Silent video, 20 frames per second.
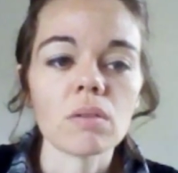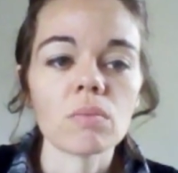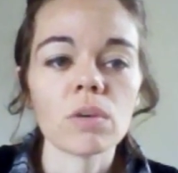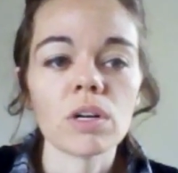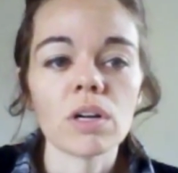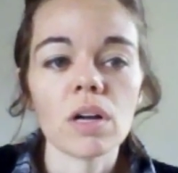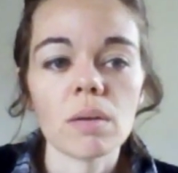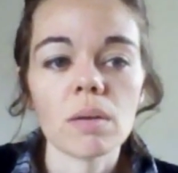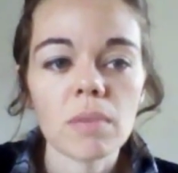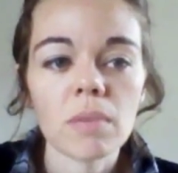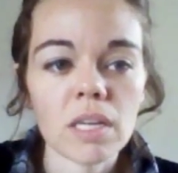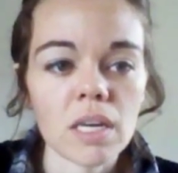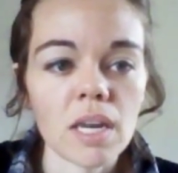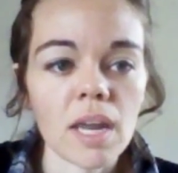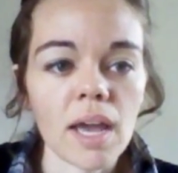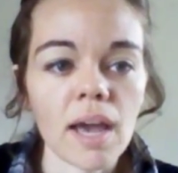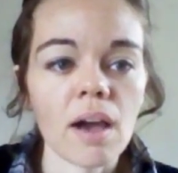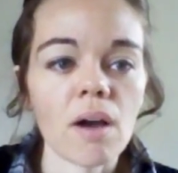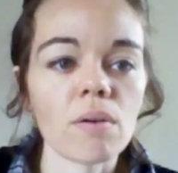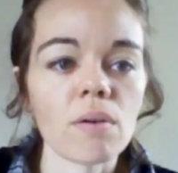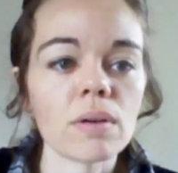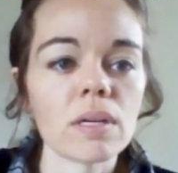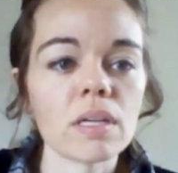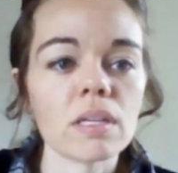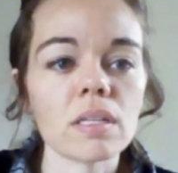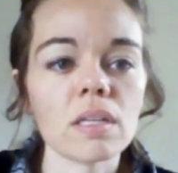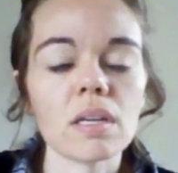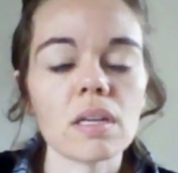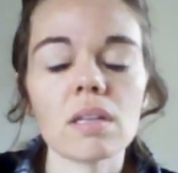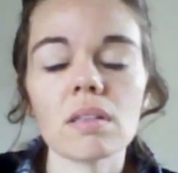Where I'm at now,
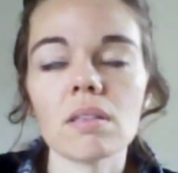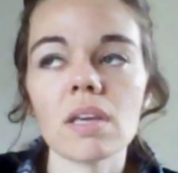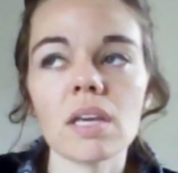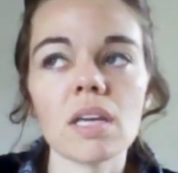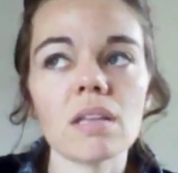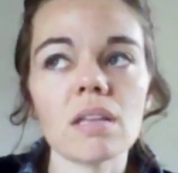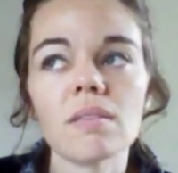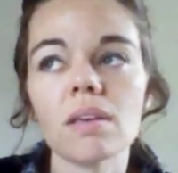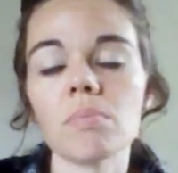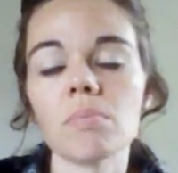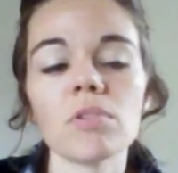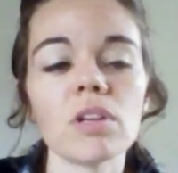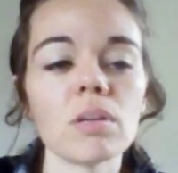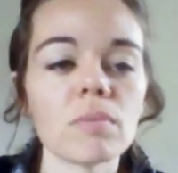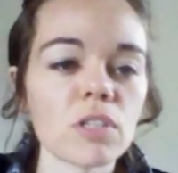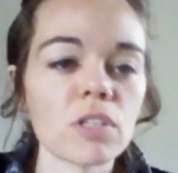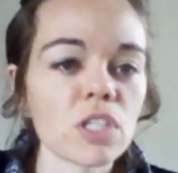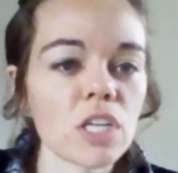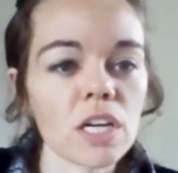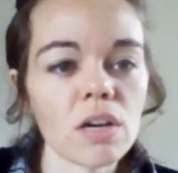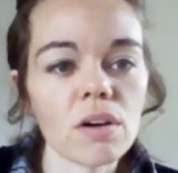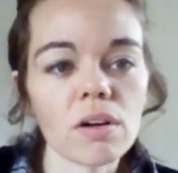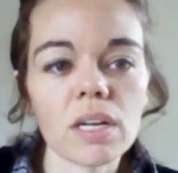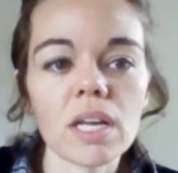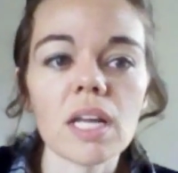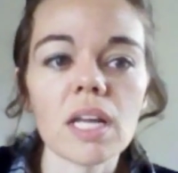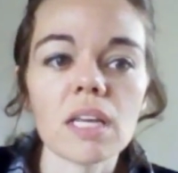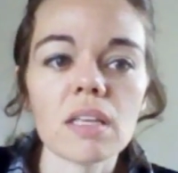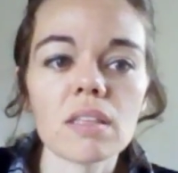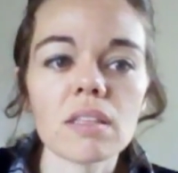they pretty much take on
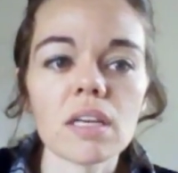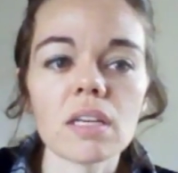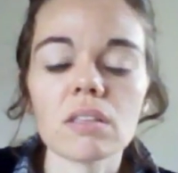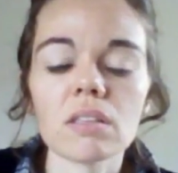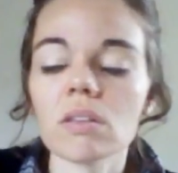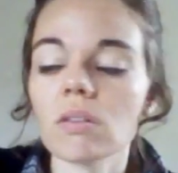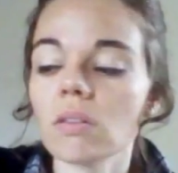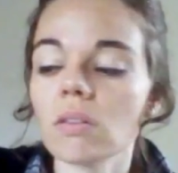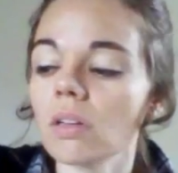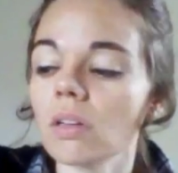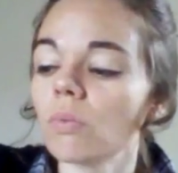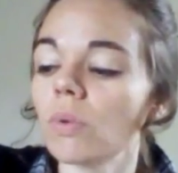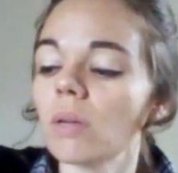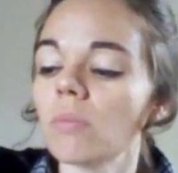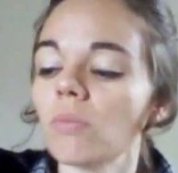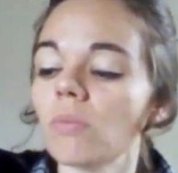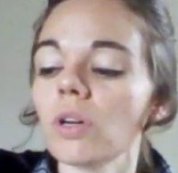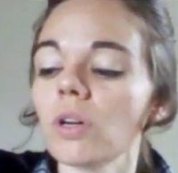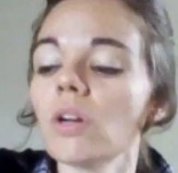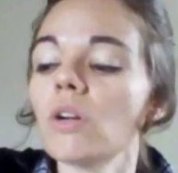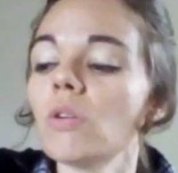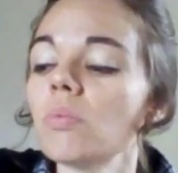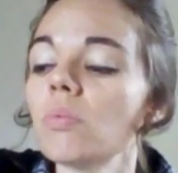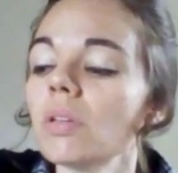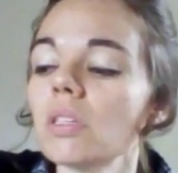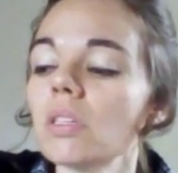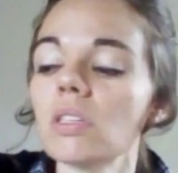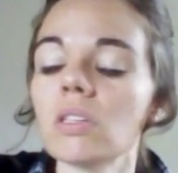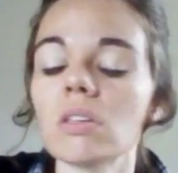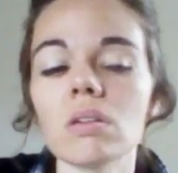anything, so they're way more
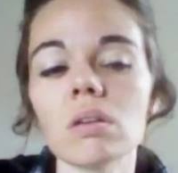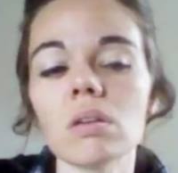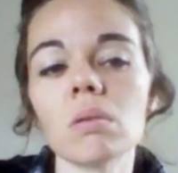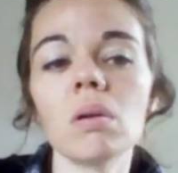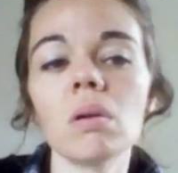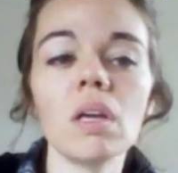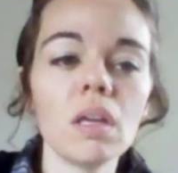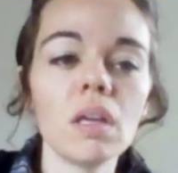open to,